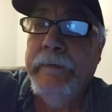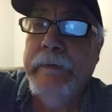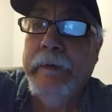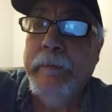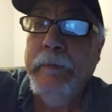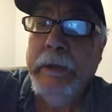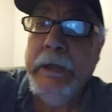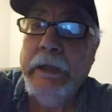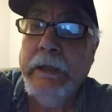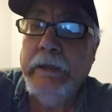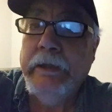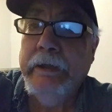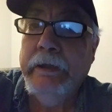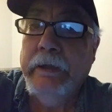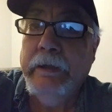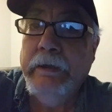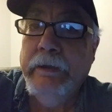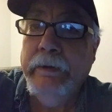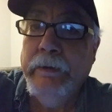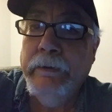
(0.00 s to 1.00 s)
for me
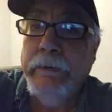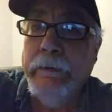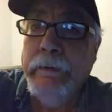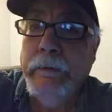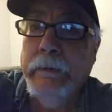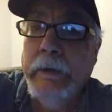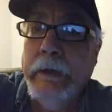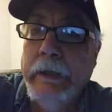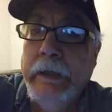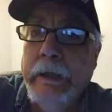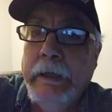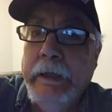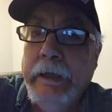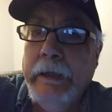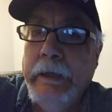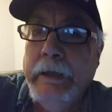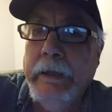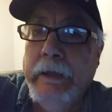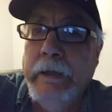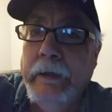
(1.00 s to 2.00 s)
to do,
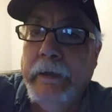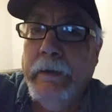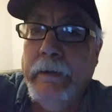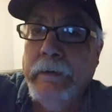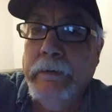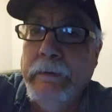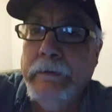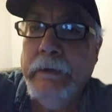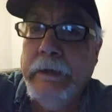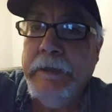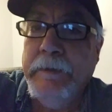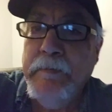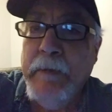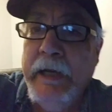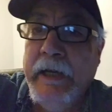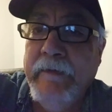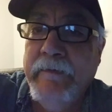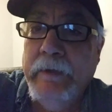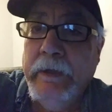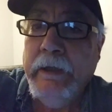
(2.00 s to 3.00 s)
as
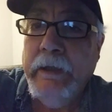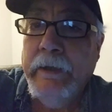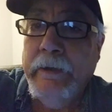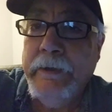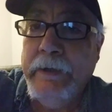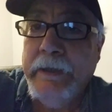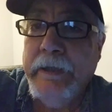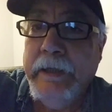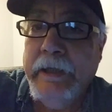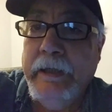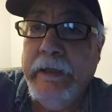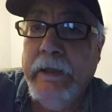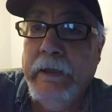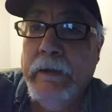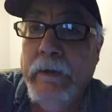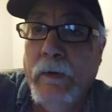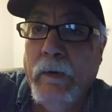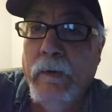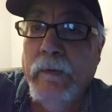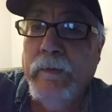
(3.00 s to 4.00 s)
many videos as I
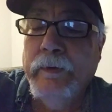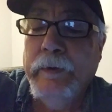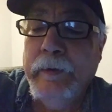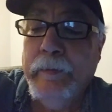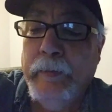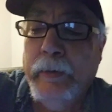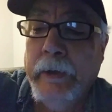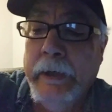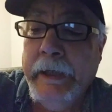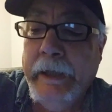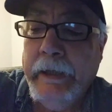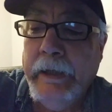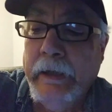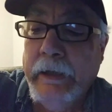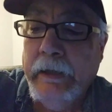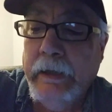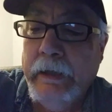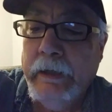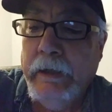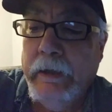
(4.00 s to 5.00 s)
did over the break,
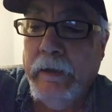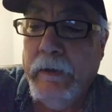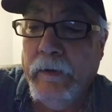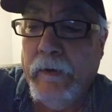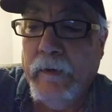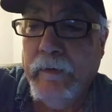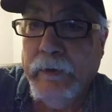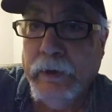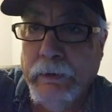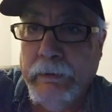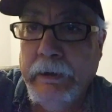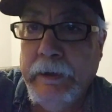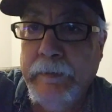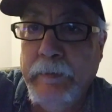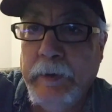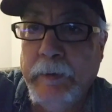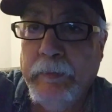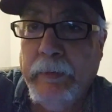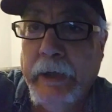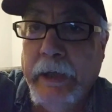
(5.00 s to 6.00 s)
over
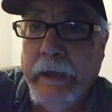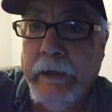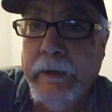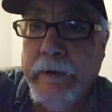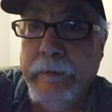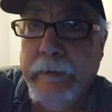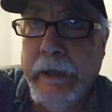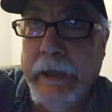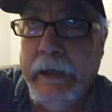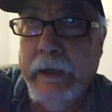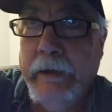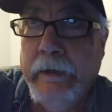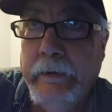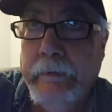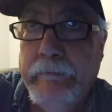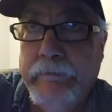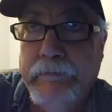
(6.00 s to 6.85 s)
Christmas break, because we had